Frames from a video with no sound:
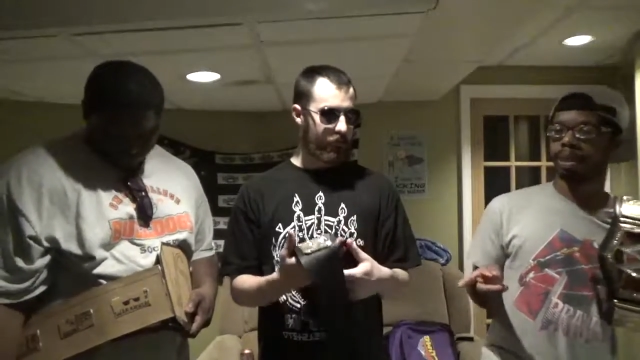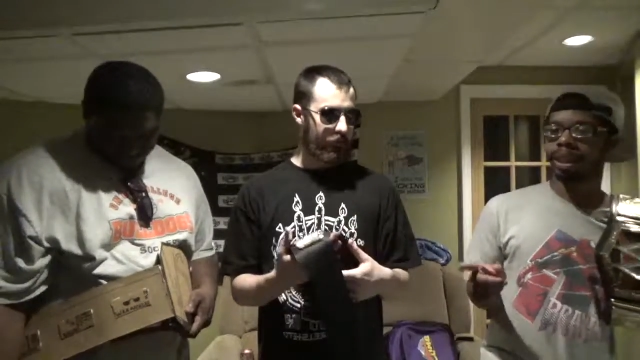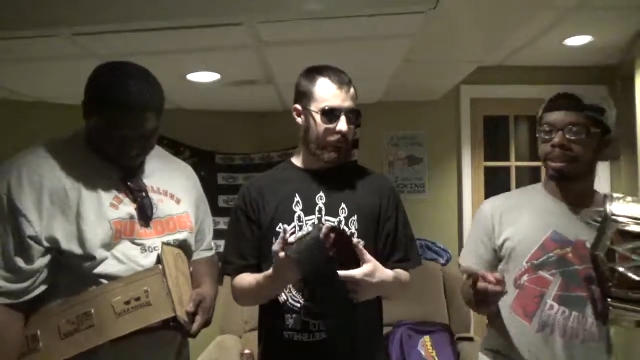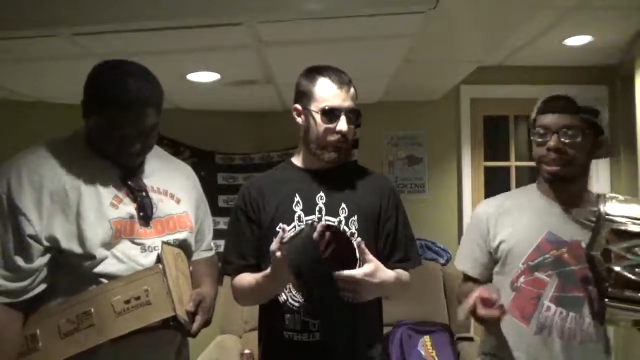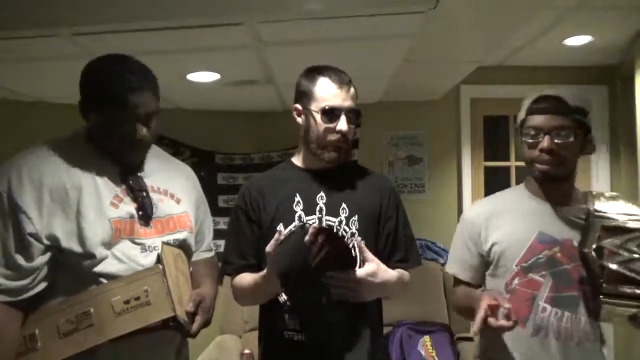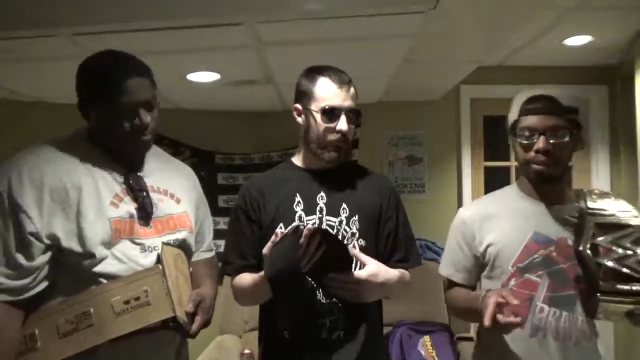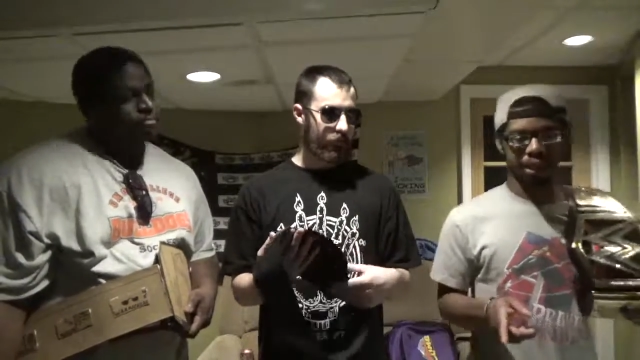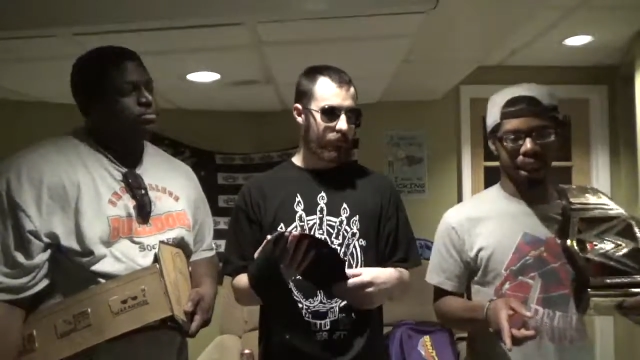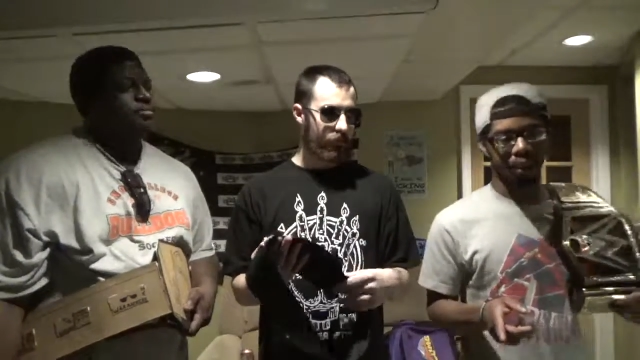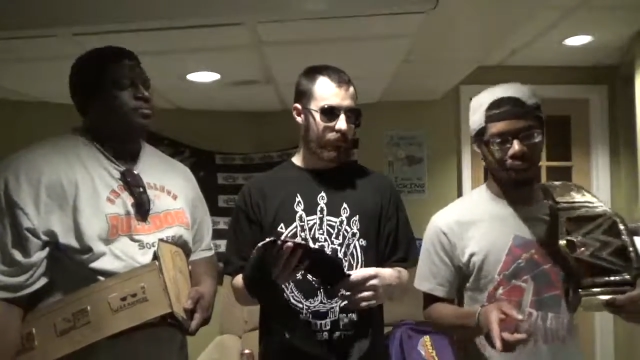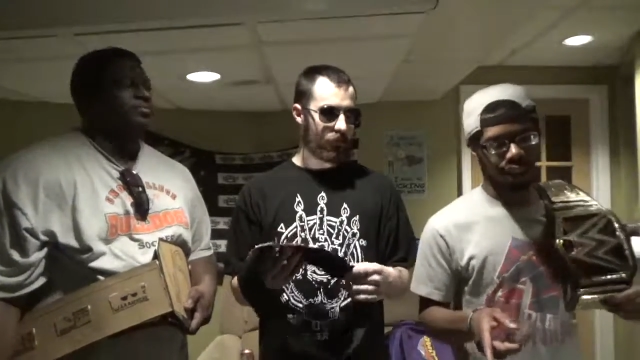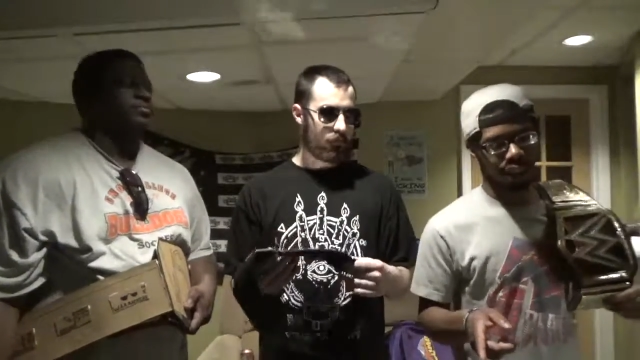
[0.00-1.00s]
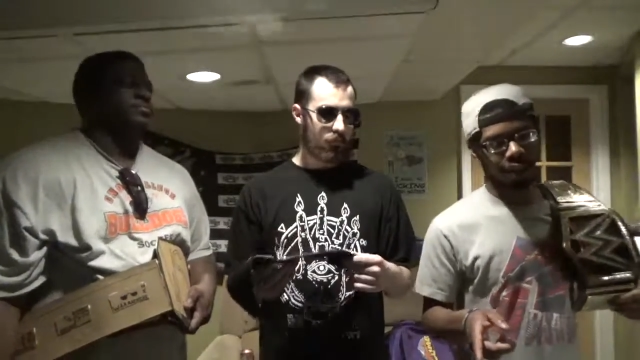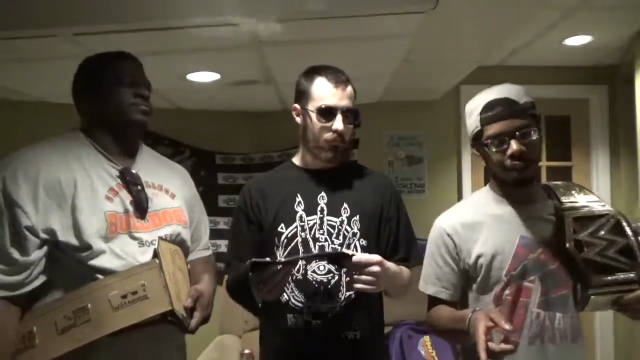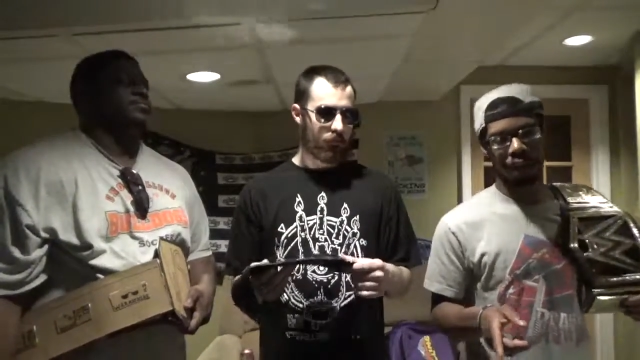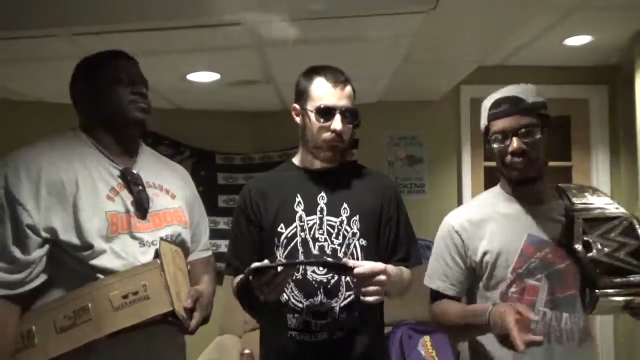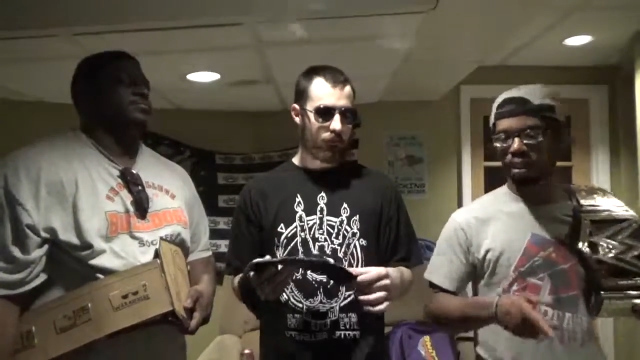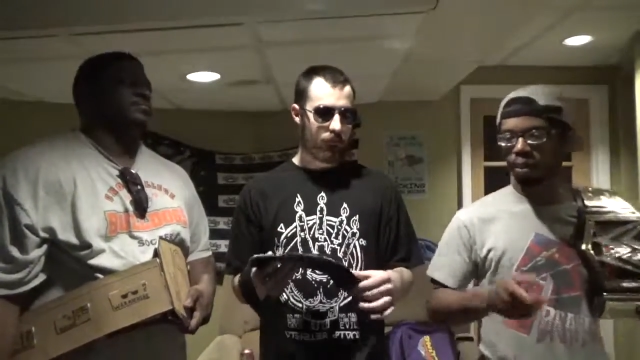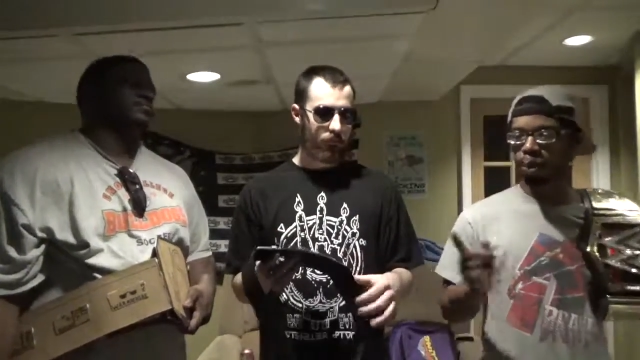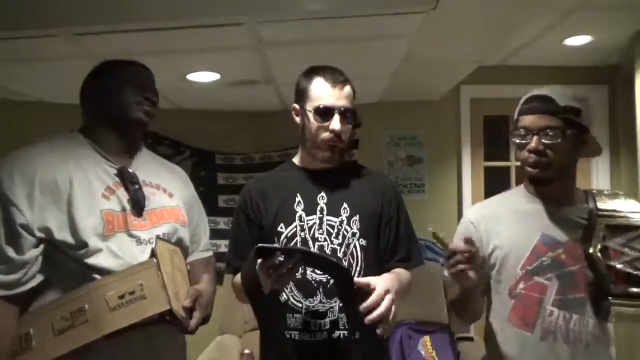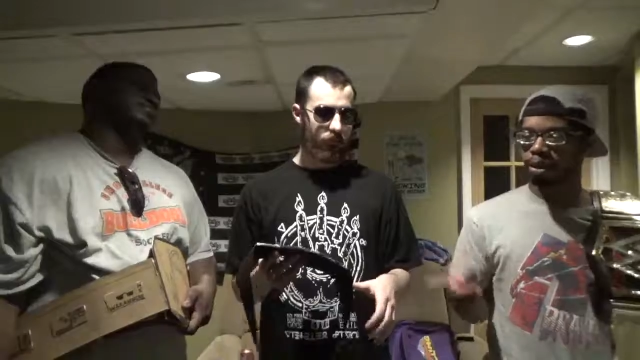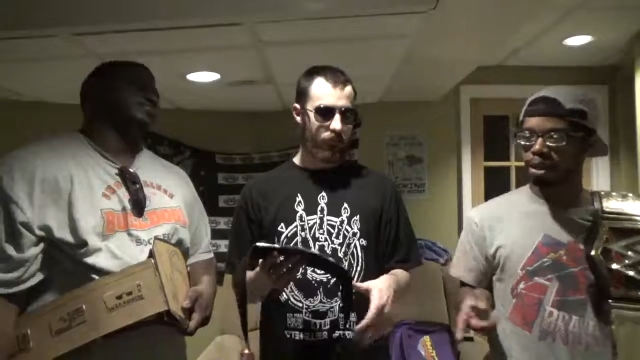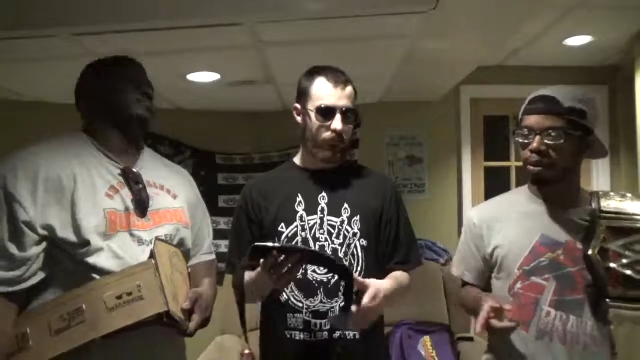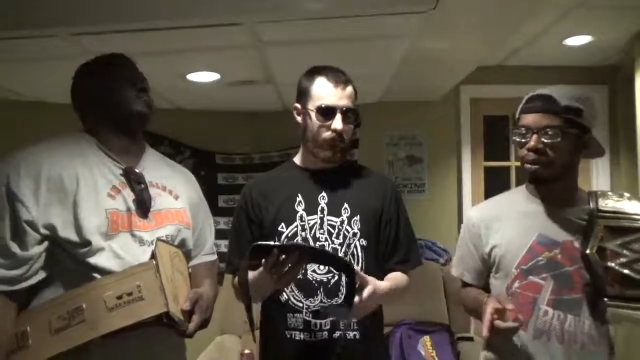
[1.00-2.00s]
Speaker 1: when AJ was out there and Samoa
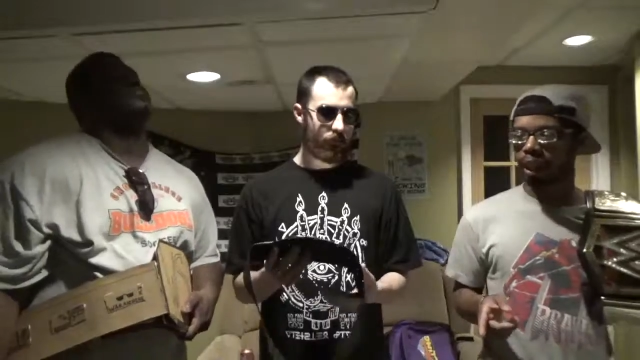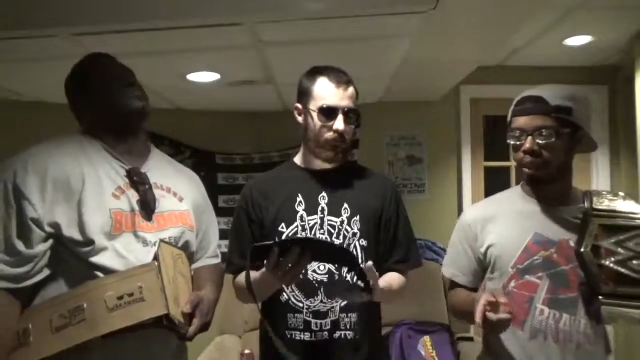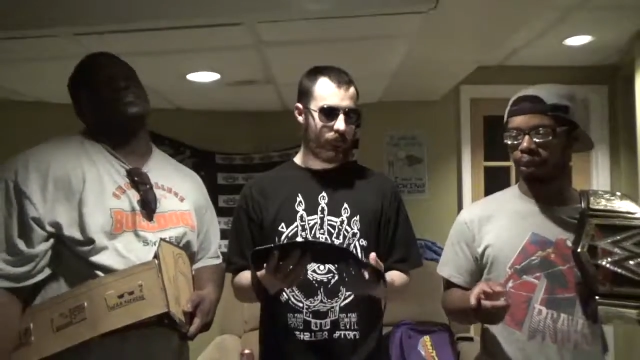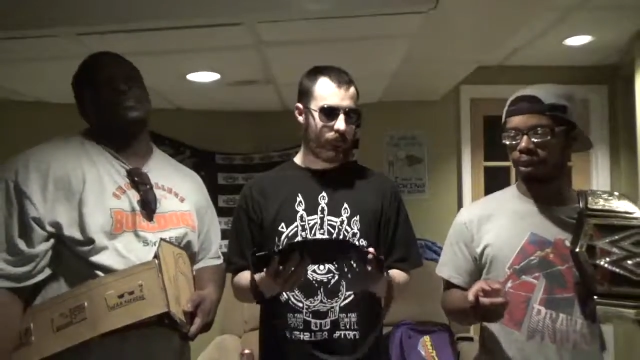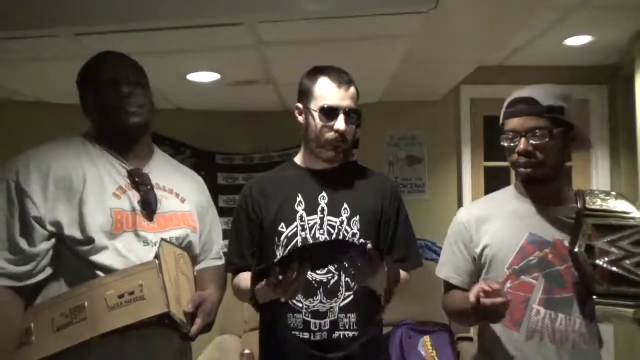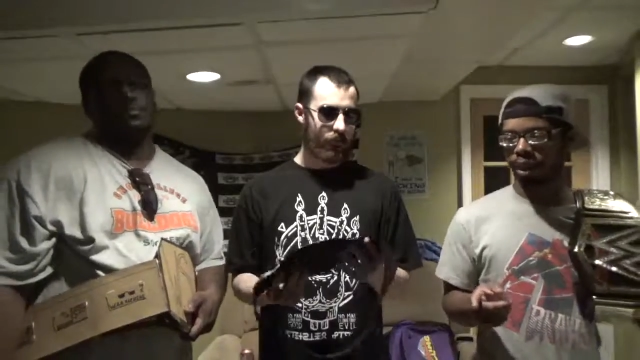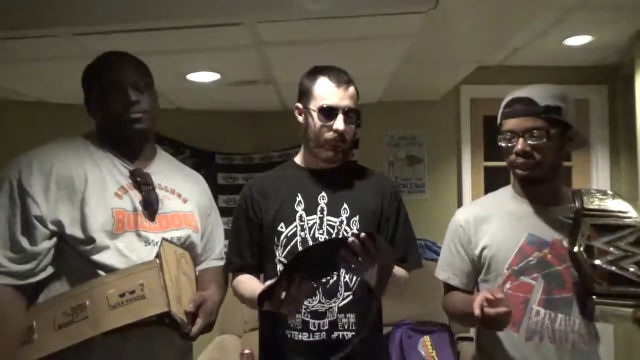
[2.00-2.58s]
Joe came out